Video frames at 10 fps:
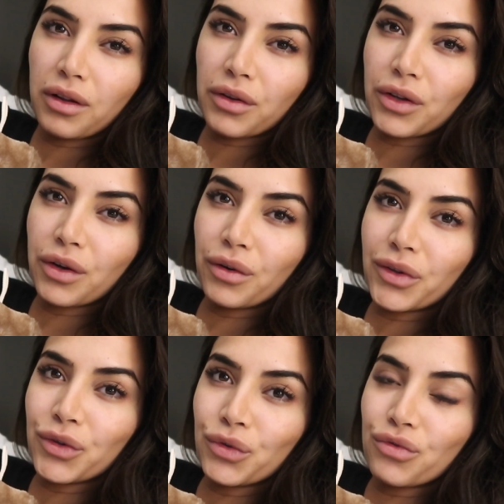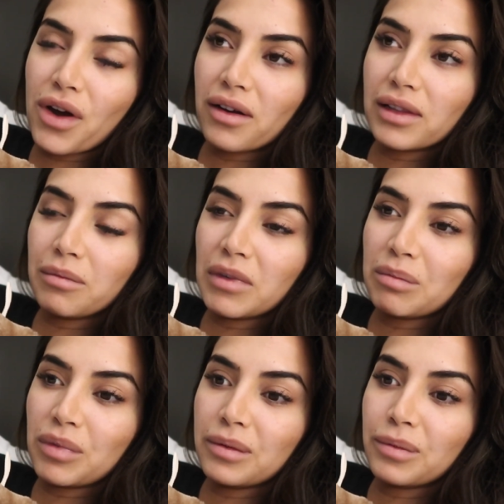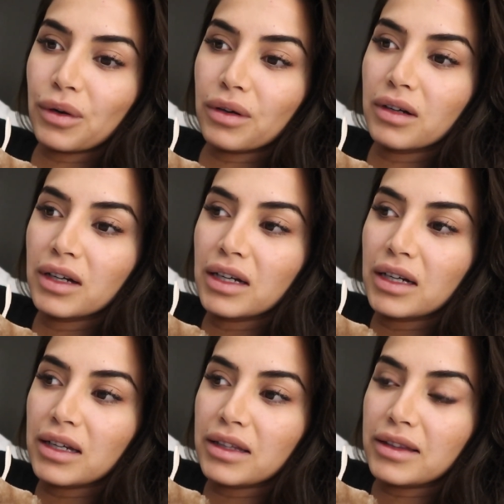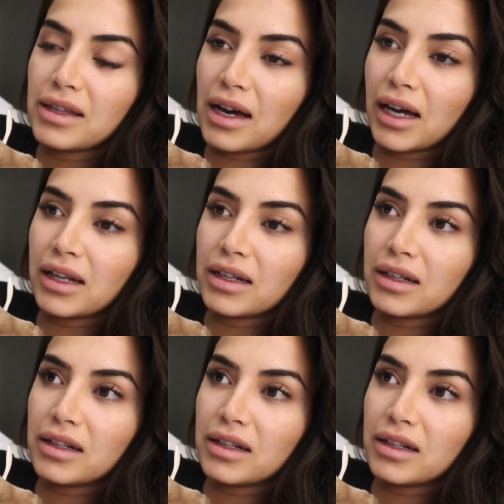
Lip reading: You know, you rarely meet people that